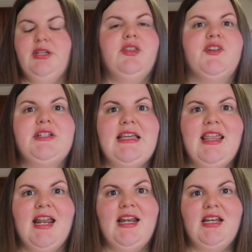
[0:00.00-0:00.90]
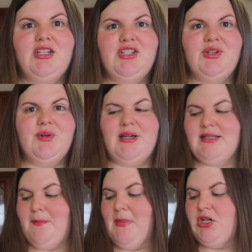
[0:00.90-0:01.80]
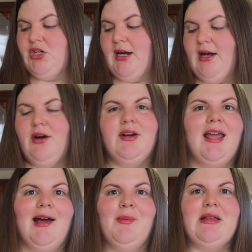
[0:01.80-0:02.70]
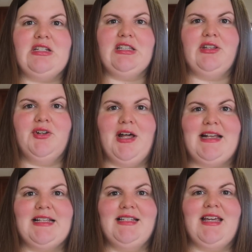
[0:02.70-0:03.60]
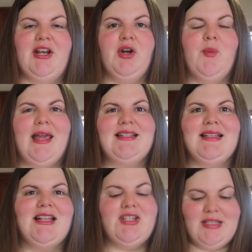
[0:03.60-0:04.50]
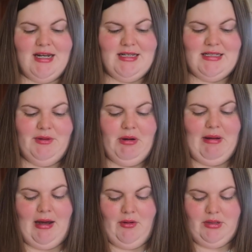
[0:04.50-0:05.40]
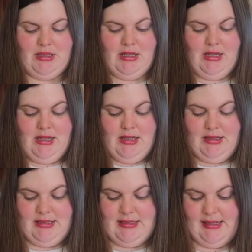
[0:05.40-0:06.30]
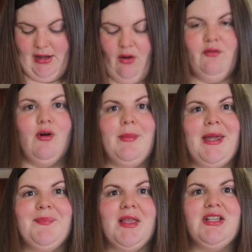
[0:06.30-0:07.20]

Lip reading: So the first thing that I need to do is measure out how much the little glass container weighs, and that's just gonna zero out the scale for me.